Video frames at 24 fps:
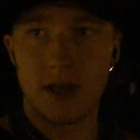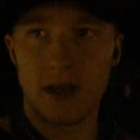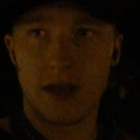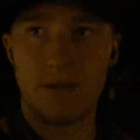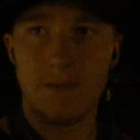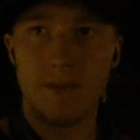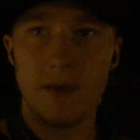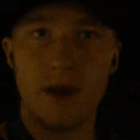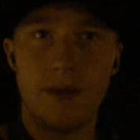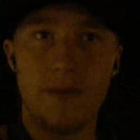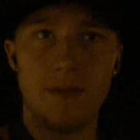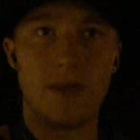
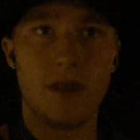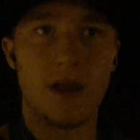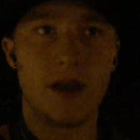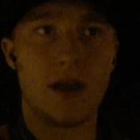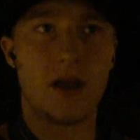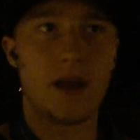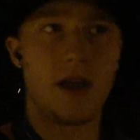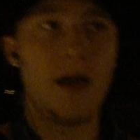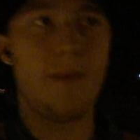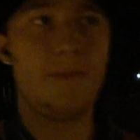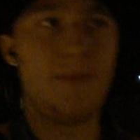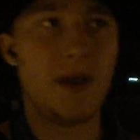the,
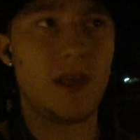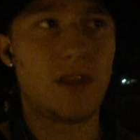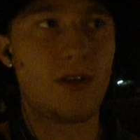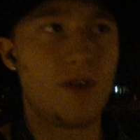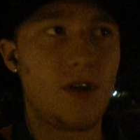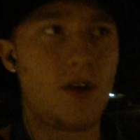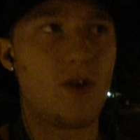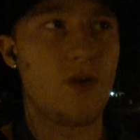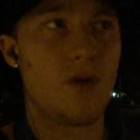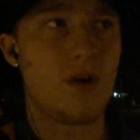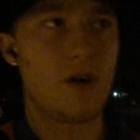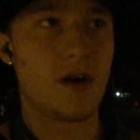the
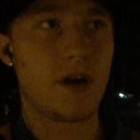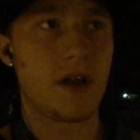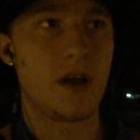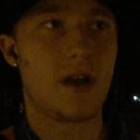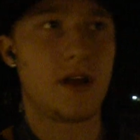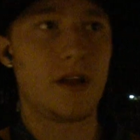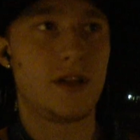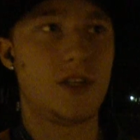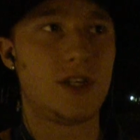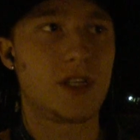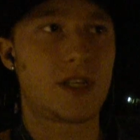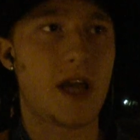MP3 cord
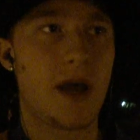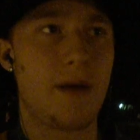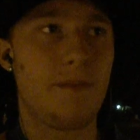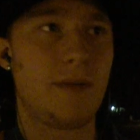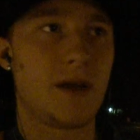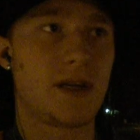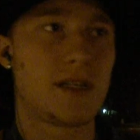just got